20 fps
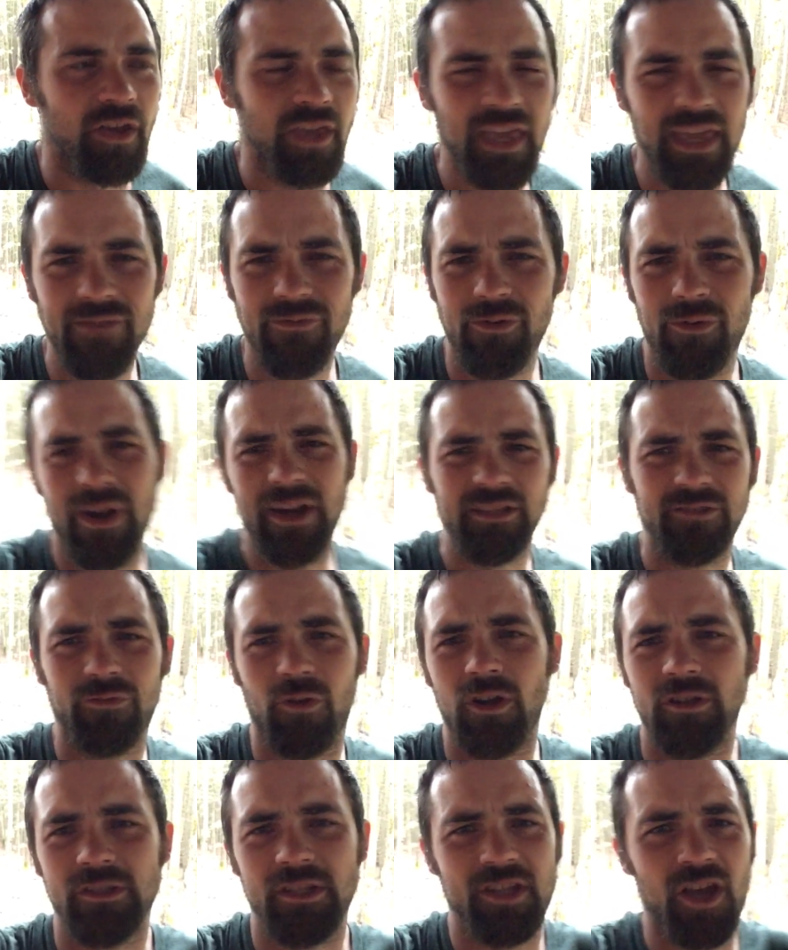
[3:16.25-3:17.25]
He even went as
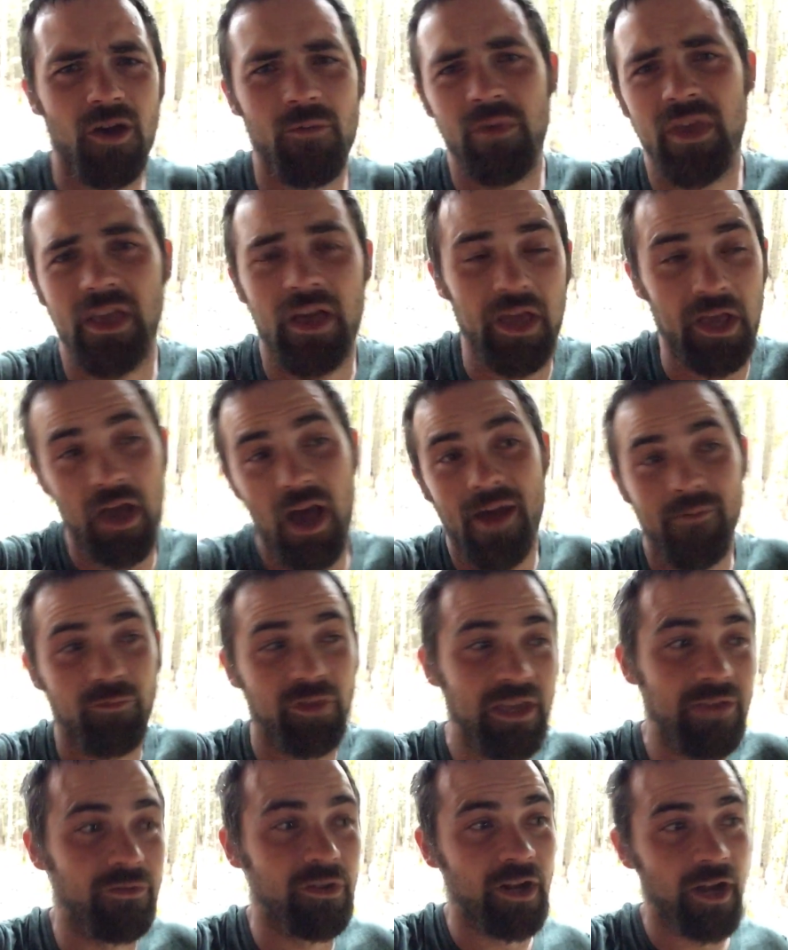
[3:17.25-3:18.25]
far as to tell me, "I'm
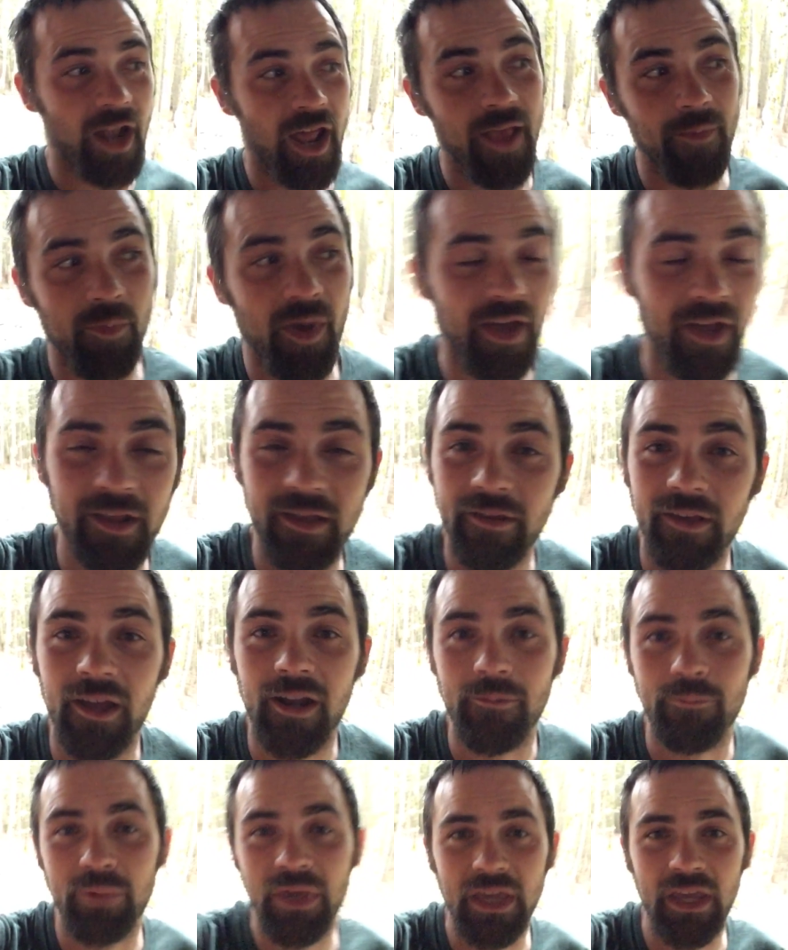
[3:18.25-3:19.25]
leaving tonight. I'm not even
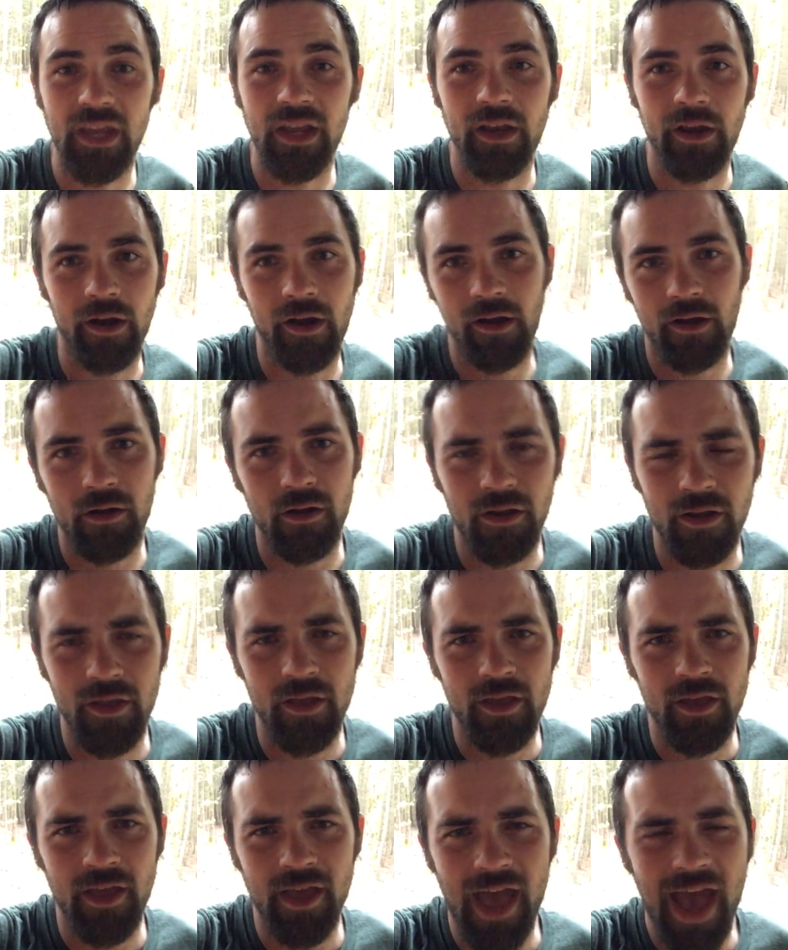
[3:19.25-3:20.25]
gonna be here."
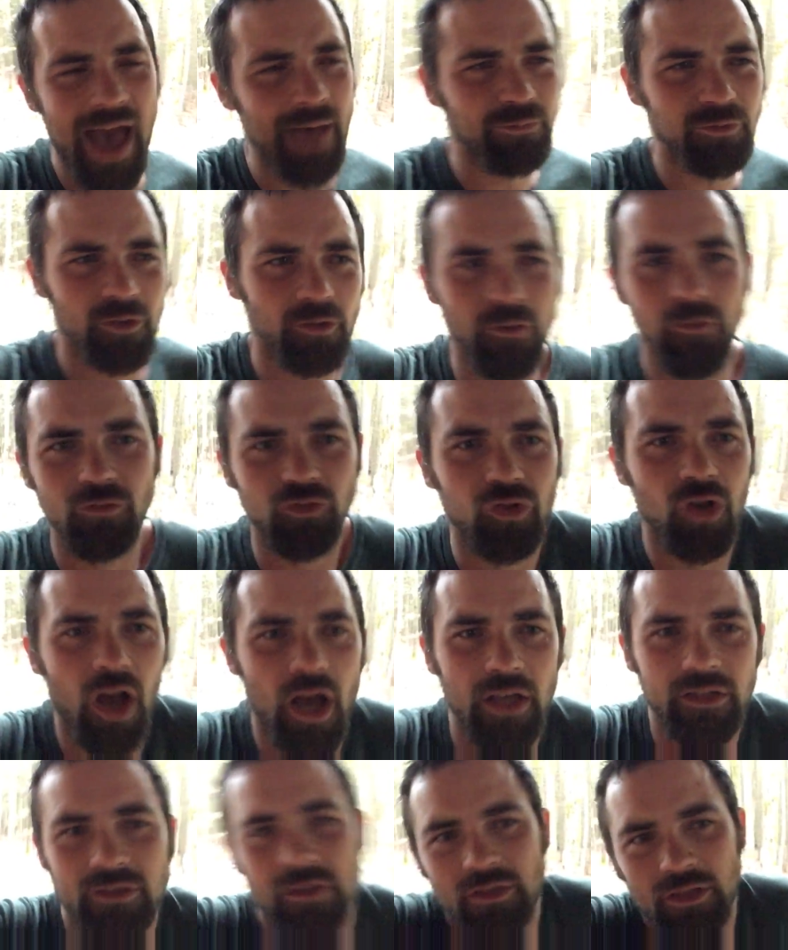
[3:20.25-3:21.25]
Absolute
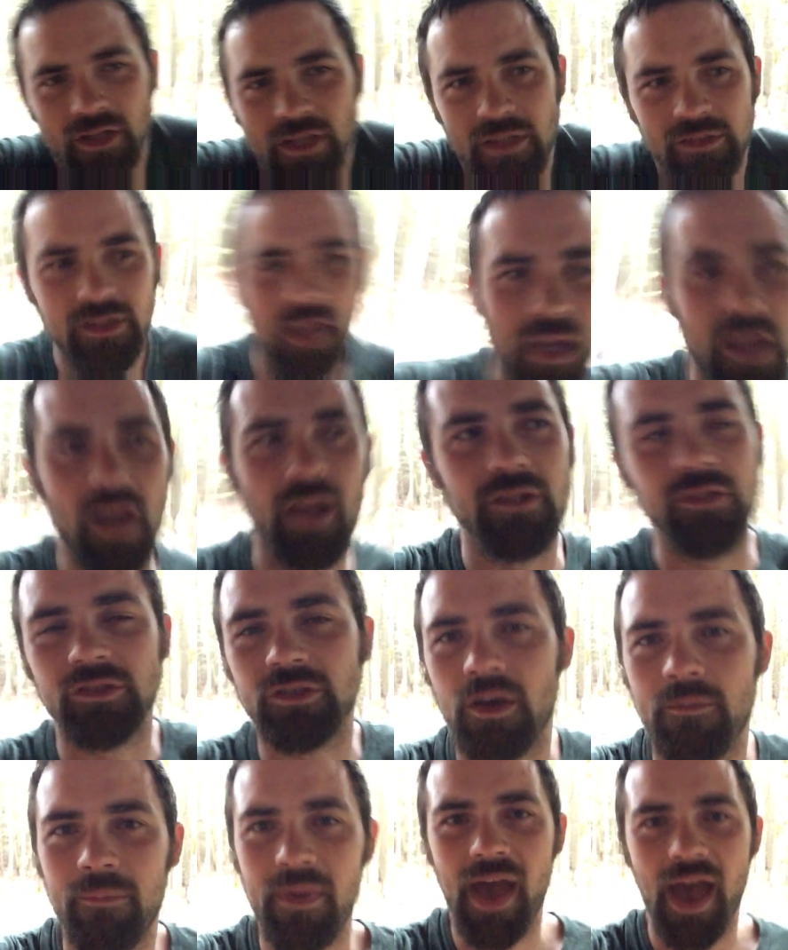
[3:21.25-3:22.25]
trust. And he's like, "Yeah, just
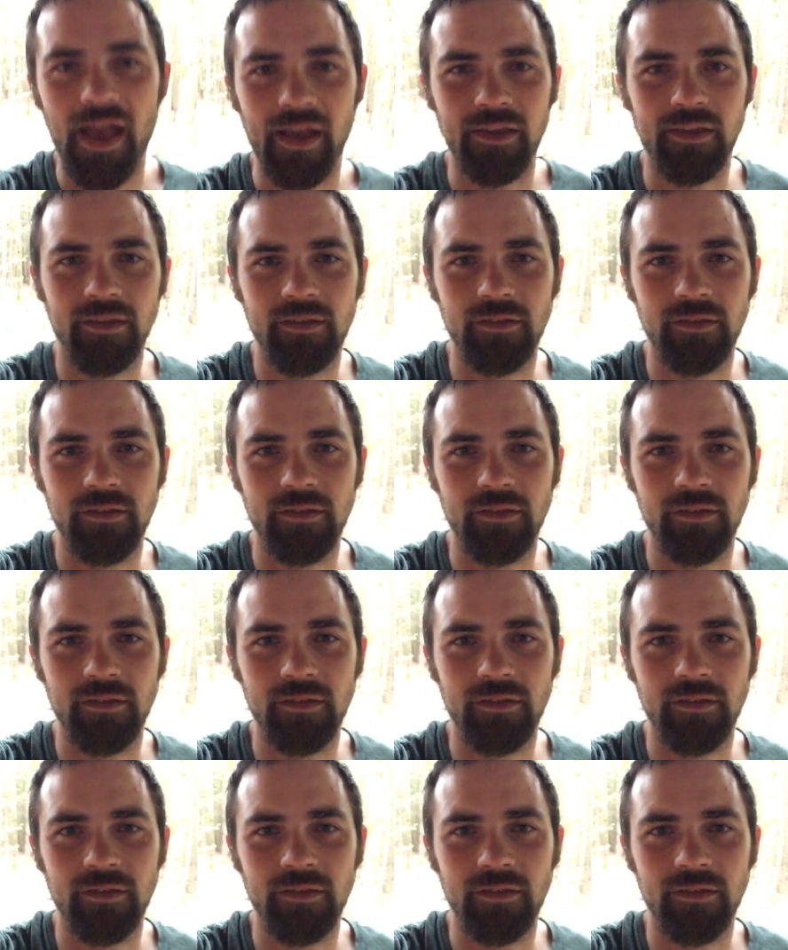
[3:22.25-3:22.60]
come back,